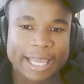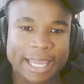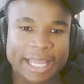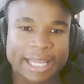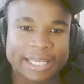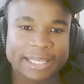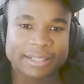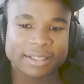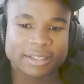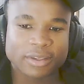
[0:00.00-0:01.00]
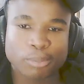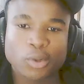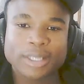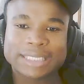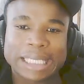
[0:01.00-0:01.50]
And the
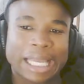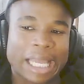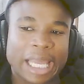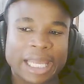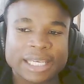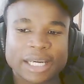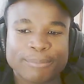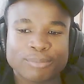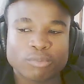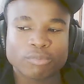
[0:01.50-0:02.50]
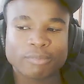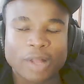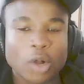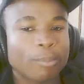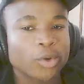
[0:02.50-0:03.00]
boys end up
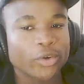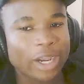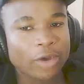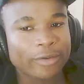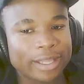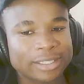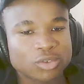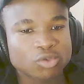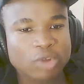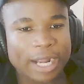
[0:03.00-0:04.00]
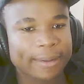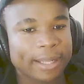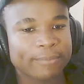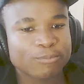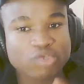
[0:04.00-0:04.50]
helping her out and
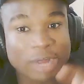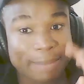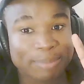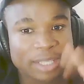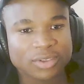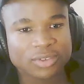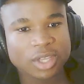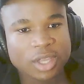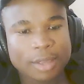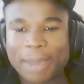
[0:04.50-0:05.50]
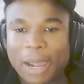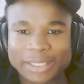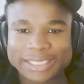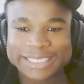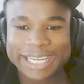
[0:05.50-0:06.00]
trapping this
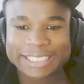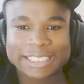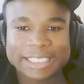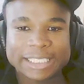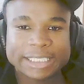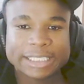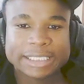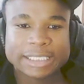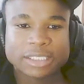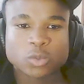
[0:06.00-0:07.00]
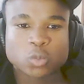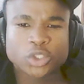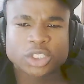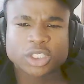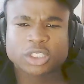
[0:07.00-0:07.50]
parasite,
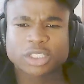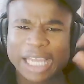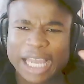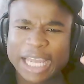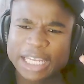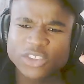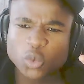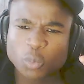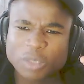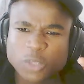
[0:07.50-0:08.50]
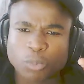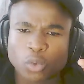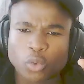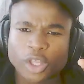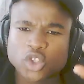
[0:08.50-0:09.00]
which is tiny little
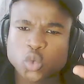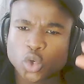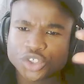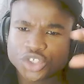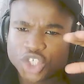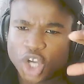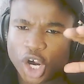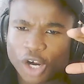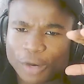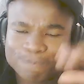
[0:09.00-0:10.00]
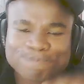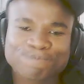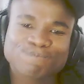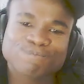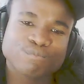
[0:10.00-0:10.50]
people, into a jar.
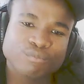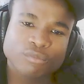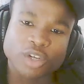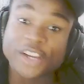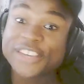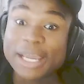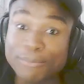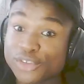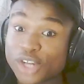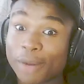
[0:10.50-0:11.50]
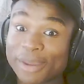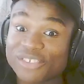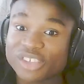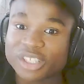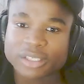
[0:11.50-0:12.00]
A jam jar,
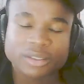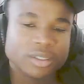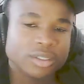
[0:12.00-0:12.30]
basically.